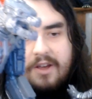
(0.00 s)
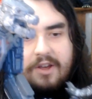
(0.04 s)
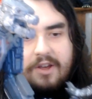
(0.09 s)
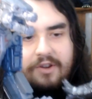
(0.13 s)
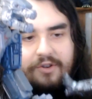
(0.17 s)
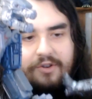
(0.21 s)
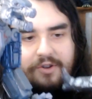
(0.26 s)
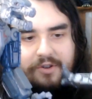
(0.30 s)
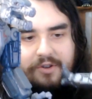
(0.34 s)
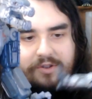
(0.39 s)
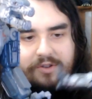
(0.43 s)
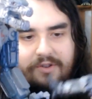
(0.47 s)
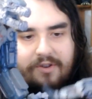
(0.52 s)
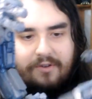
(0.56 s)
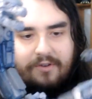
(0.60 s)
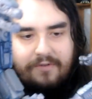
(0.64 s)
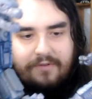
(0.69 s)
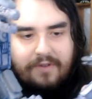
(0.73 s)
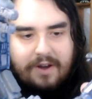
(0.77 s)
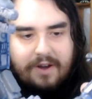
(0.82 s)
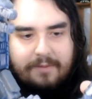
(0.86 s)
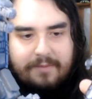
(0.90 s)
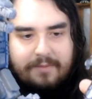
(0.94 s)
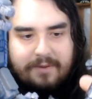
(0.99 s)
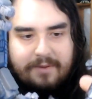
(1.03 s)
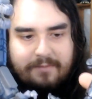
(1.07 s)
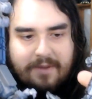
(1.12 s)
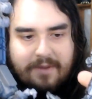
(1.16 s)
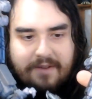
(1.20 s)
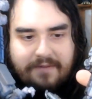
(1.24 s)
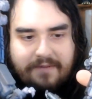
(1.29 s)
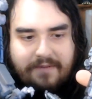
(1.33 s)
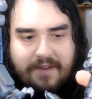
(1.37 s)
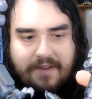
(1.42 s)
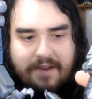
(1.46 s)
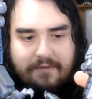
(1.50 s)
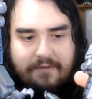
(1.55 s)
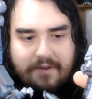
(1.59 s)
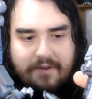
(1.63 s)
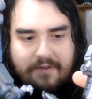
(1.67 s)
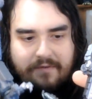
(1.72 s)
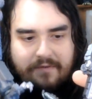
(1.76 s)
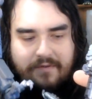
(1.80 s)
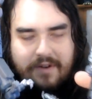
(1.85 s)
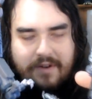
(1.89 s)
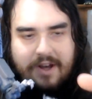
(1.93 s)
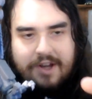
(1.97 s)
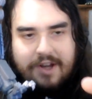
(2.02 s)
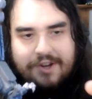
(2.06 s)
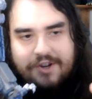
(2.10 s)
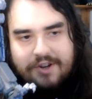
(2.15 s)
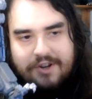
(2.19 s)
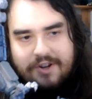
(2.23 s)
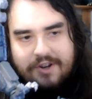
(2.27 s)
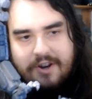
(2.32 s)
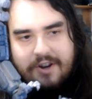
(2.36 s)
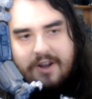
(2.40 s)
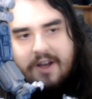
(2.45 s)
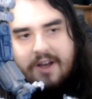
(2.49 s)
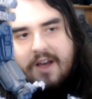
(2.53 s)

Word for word: which has so far been my favorite version